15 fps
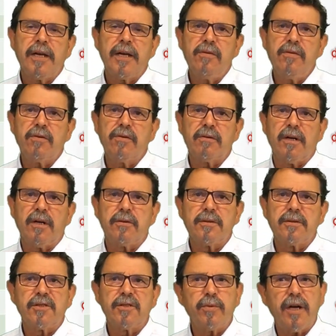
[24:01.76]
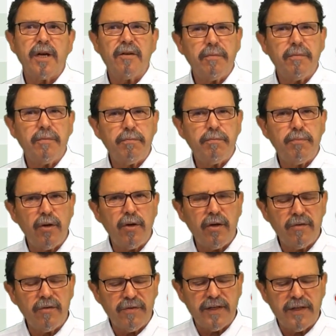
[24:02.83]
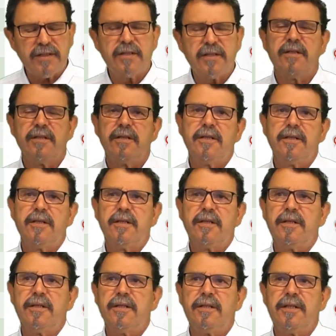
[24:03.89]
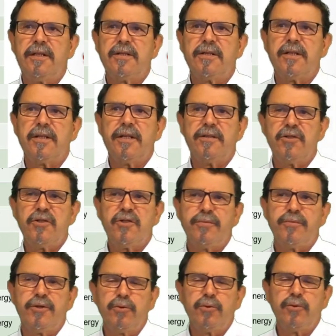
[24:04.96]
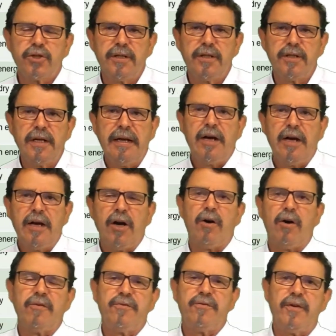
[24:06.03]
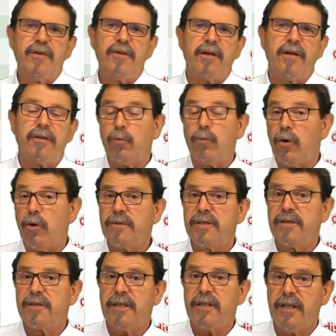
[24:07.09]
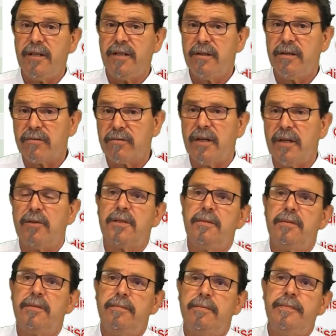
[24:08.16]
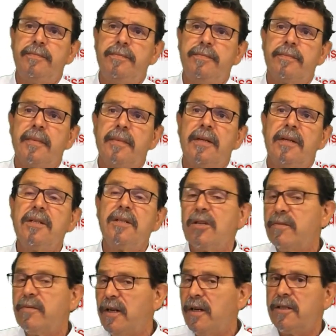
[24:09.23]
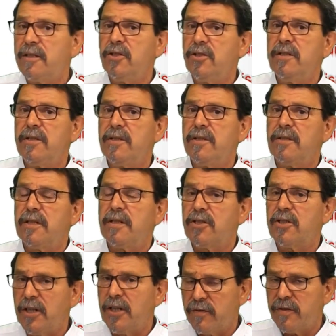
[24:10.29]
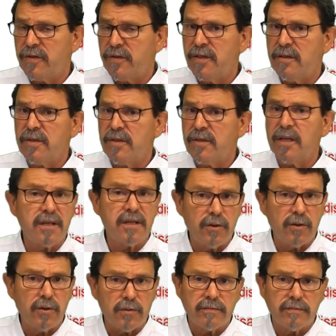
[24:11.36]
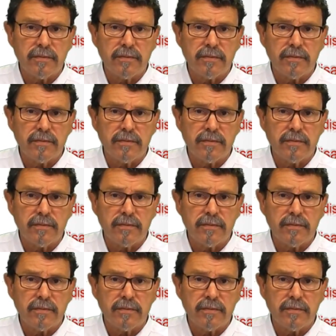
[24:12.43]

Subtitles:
in the ground. So we have a perfect let's say distribution of the warmth in the ground. Disadvantages: such kind of systems are slow.